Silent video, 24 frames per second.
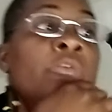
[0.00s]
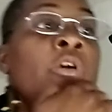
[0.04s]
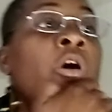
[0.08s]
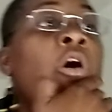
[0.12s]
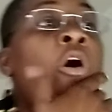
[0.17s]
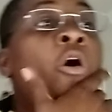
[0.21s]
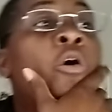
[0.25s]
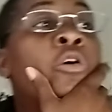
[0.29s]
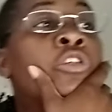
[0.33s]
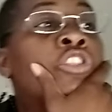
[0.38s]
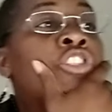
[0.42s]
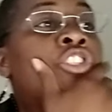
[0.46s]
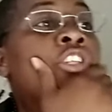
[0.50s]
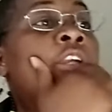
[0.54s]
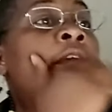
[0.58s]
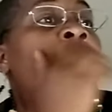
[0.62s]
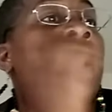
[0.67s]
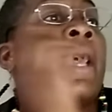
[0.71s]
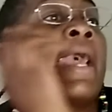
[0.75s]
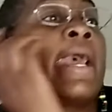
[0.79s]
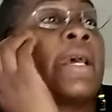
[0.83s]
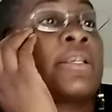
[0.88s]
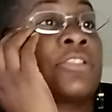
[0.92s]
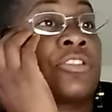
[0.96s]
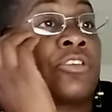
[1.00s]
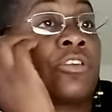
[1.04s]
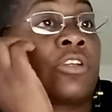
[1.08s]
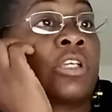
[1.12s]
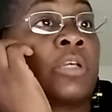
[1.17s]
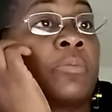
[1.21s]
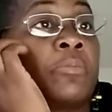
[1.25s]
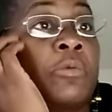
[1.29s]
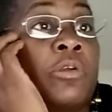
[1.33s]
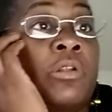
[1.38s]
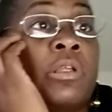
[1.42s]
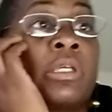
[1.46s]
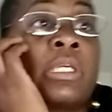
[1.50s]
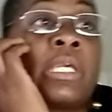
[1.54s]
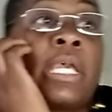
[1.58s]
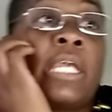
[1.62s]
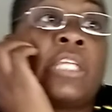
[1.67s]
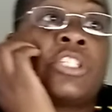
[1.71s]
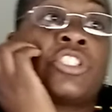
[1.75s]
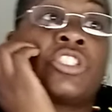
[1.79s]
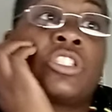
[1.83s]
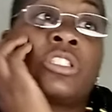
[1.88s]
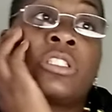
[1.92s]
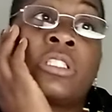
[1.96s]
The National Fire Protection
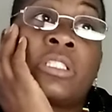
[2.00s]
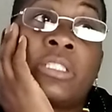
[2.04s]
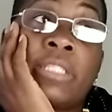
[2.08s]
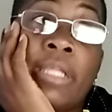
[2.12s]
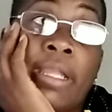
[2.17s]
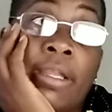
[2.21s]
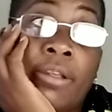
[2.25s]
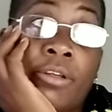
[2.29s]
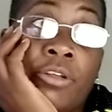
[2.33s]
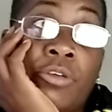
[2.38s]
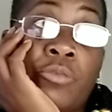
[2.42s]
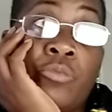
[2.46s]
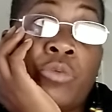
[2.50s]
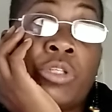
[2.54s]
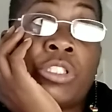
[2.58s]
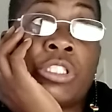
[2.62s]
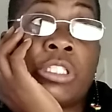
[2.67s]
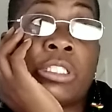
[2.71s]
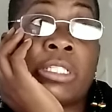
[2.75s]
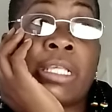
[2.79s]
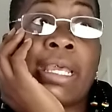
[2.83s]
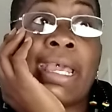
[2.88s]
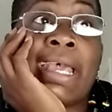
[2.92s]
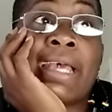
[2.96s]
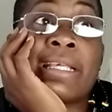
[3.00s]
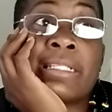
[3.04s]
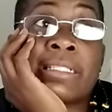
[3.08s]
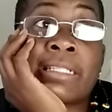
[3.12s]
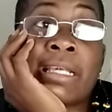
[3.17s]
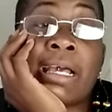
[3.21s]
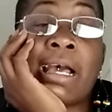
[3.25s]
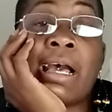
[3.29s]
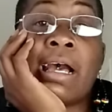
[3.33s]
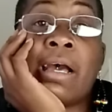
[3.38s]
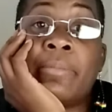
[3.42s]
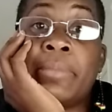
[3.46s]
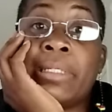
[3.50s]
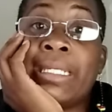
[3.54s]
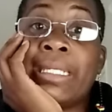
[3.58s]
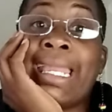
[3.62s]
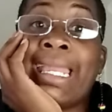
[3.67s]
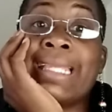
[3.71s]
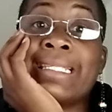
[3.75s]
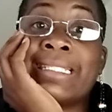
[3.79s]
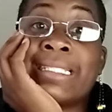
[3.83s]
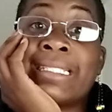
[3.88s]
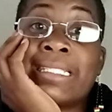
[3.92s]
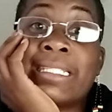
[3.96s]
Association labeling system.
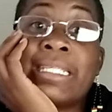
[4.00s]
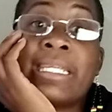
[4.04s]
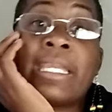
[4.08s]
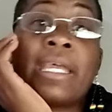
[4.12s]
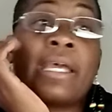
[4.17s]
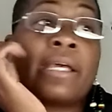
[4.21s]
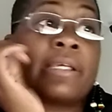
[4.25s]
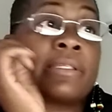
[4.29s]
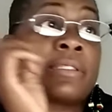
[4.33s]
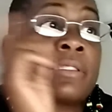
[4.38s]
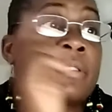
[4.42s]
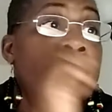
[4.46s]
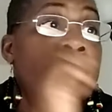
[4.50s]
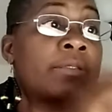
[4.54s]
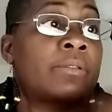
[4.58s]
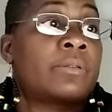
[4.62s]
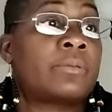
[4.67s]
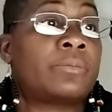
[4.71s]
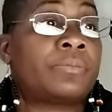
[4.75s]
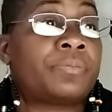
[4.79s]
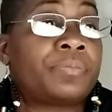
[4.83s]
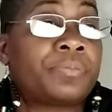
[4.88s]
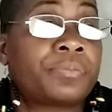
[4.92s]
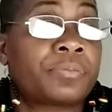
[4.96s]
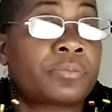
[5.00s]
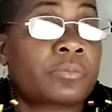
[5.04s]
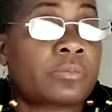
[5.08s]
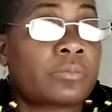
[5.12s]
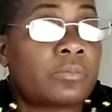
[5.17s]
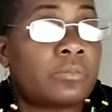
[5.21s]
We'll go over that on Tuesday.